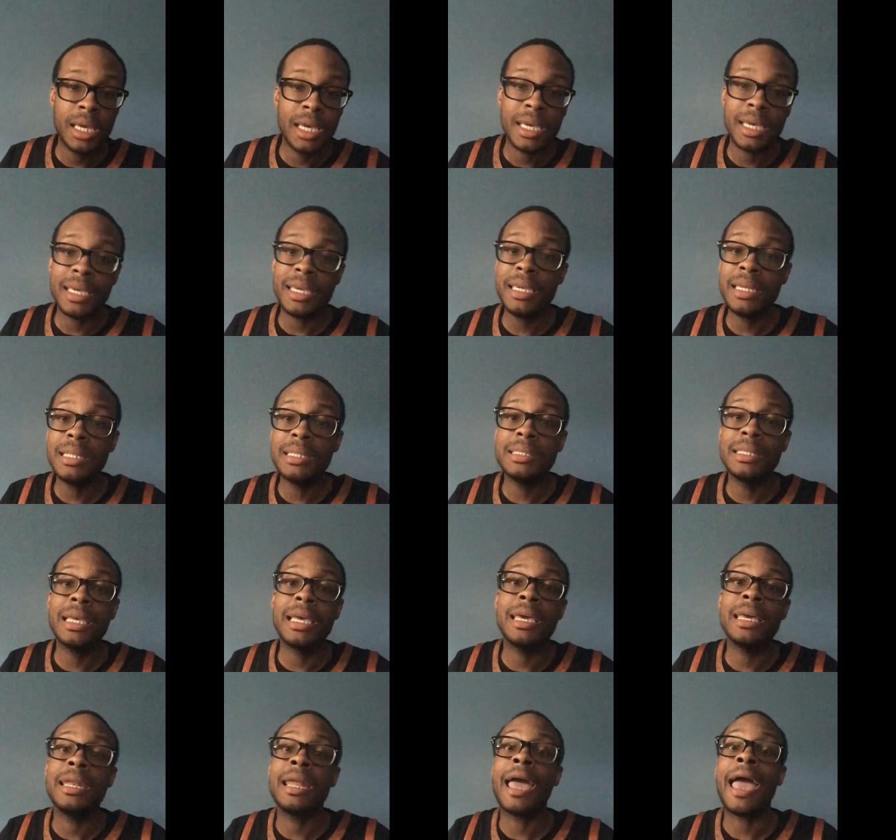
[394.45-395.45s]
He
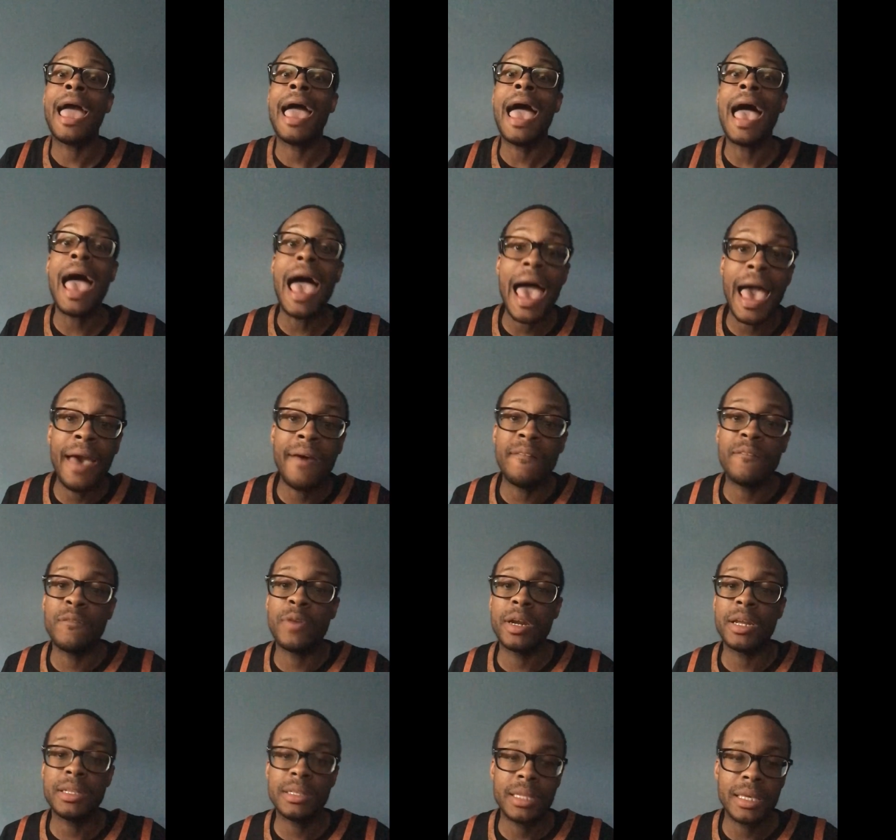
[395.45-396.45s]
did
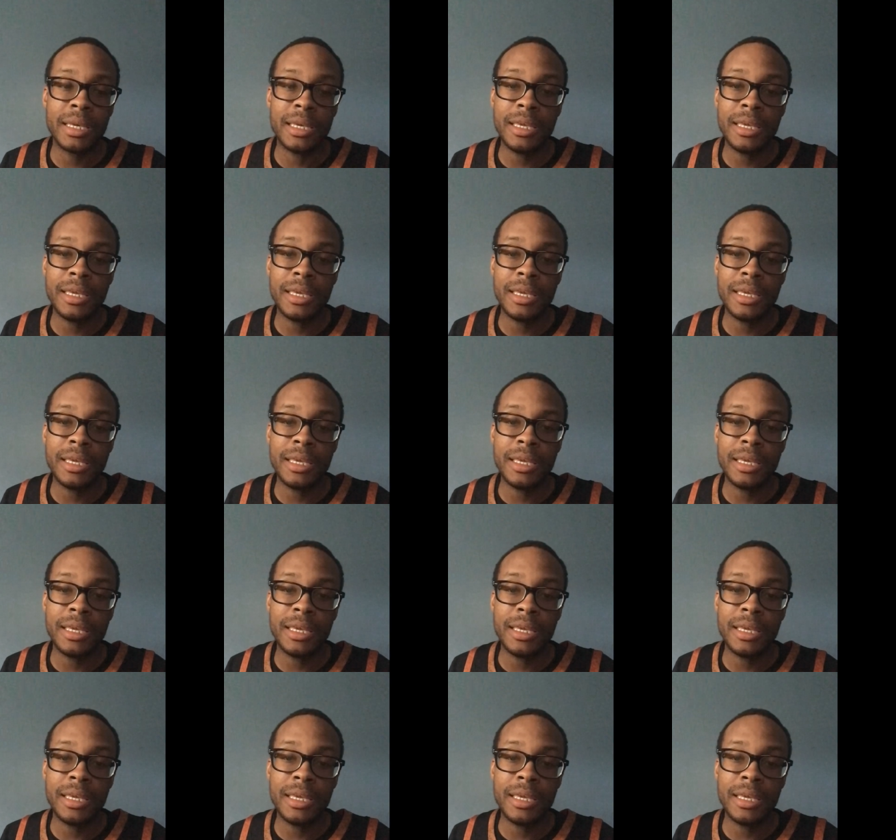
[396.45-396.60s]
everything.